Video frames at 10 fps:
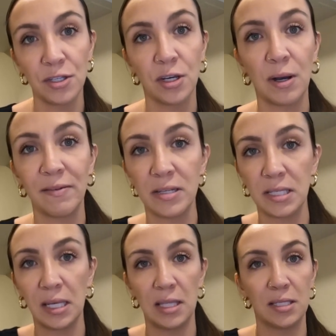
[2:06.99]
So
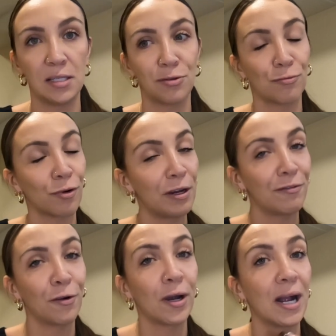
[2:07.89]
obviously this is great
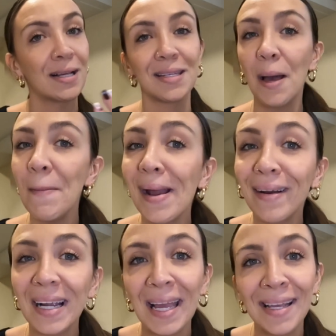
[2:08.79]
for us
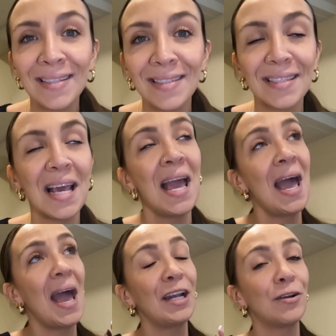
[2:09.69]
Americans
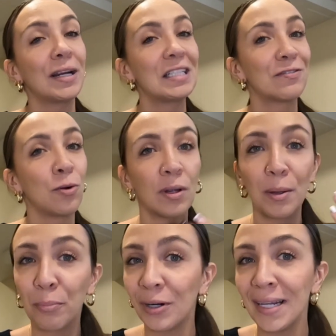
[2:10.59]
and great for the
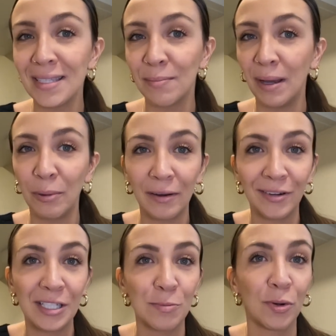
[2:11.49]
Brits. My
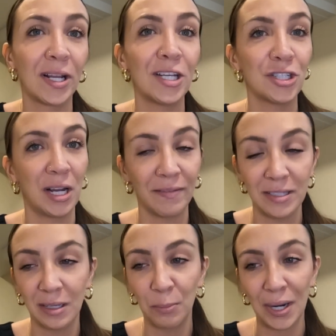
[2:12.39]
boyfriend's British, and
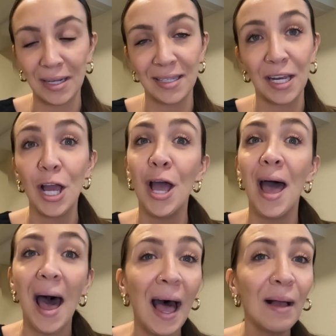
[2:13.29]
obviously Brexit
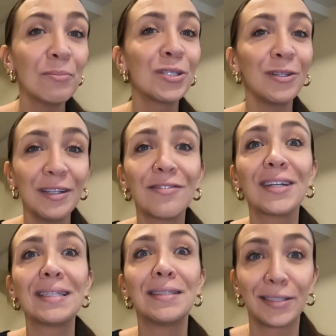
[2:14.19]
absolutely
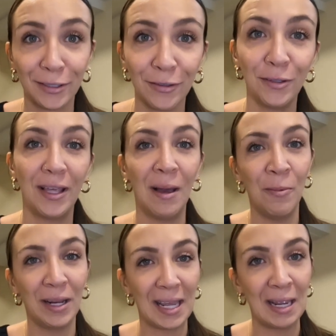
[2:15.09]
freaking screwed them
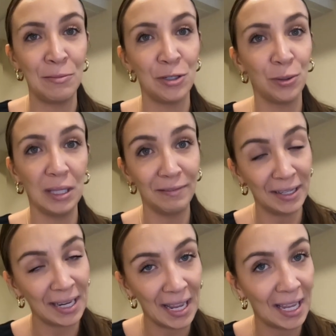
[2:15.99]
when it came to
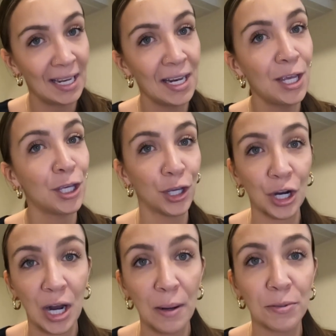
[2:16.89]
living in
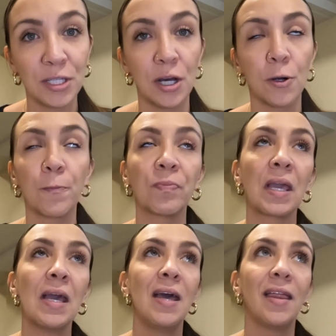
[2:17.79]
Europe. So
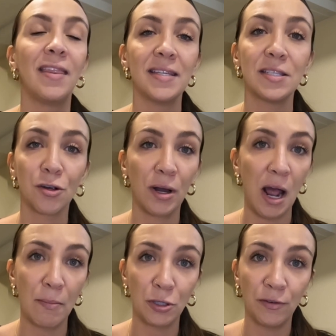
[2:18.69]
this is a great
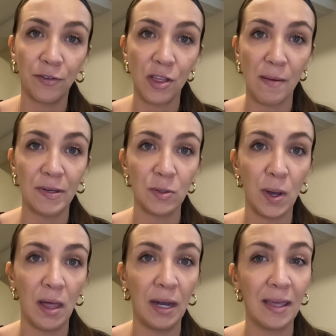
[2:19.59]
option for them as
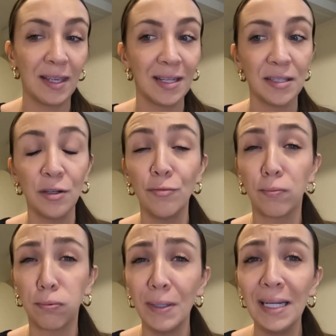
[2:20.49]
well, and I think it's going to
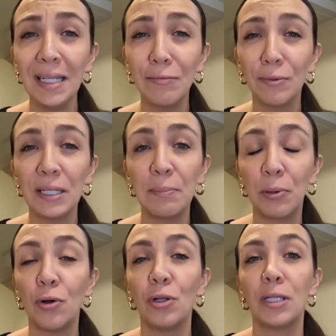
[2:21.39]
really
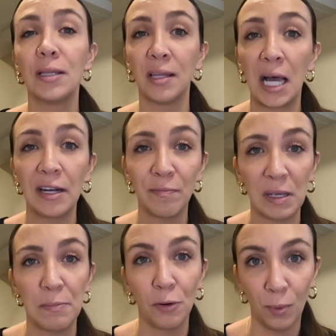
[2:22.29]
pull a lot of
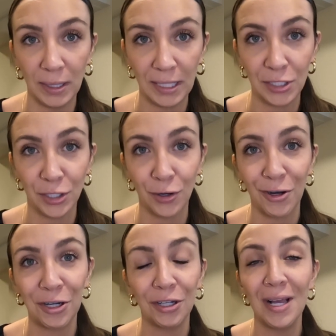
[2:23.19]
people wanting to
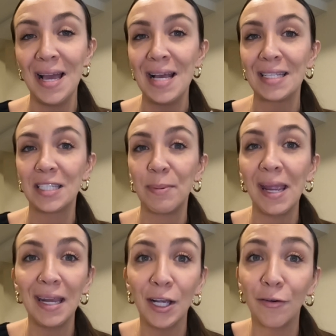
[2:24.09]
call
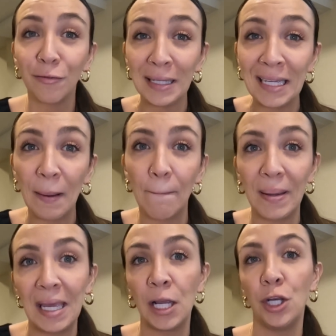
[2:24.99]
Spain a really
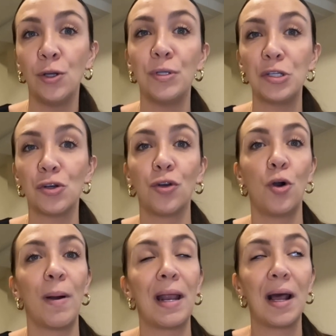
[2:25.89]
big new digital
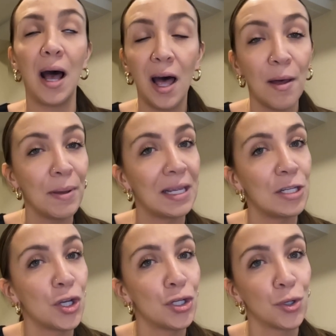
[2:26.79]
nomad hub
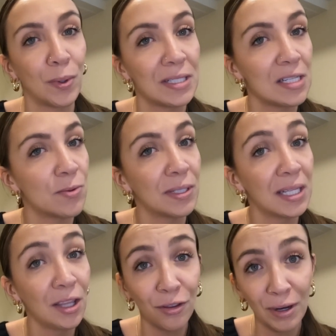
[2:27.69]
in
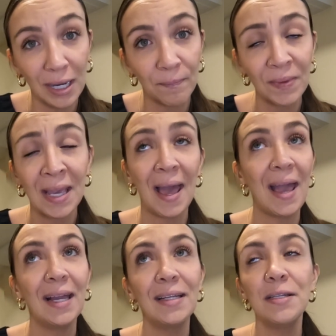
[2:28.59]
2023
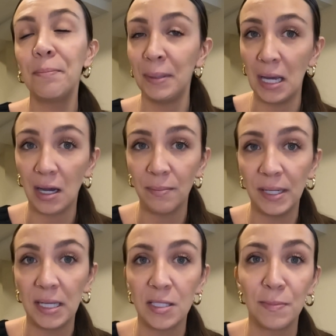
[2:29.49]
and beyond,
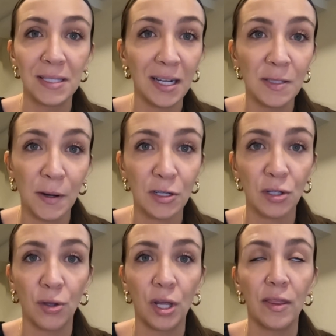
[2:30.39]
because besides
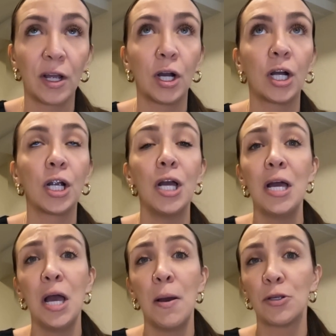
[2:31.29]
Barcelona, there are
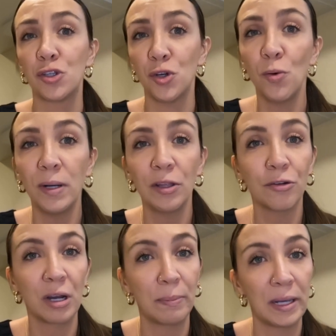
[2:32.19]
so many other
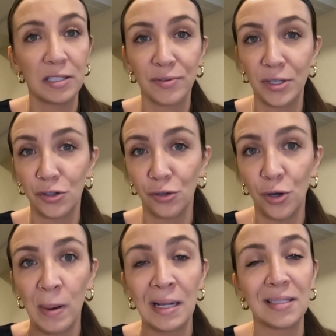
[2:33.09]
great places for digital
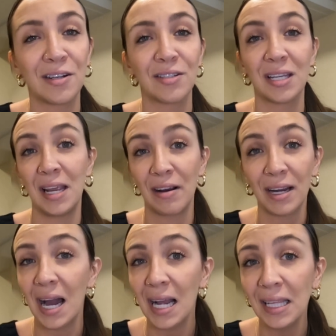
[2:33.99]
nomads. There's Canary
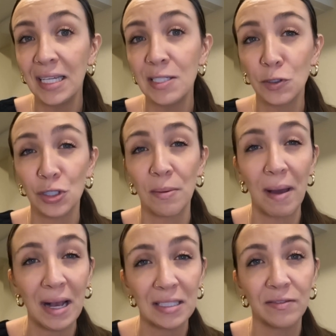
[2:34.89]
Islands, which is a
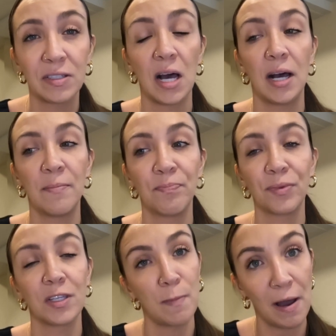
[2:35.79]
massive
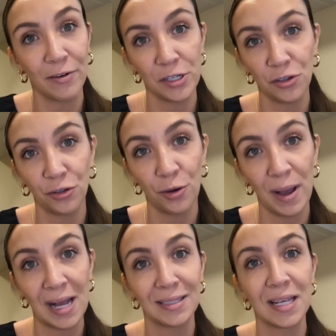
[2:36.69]
spot for digital
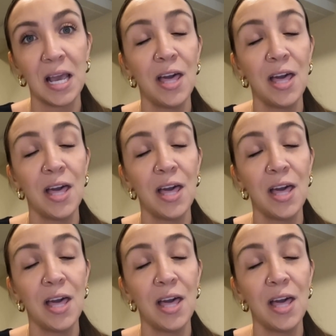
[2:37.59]
nomads.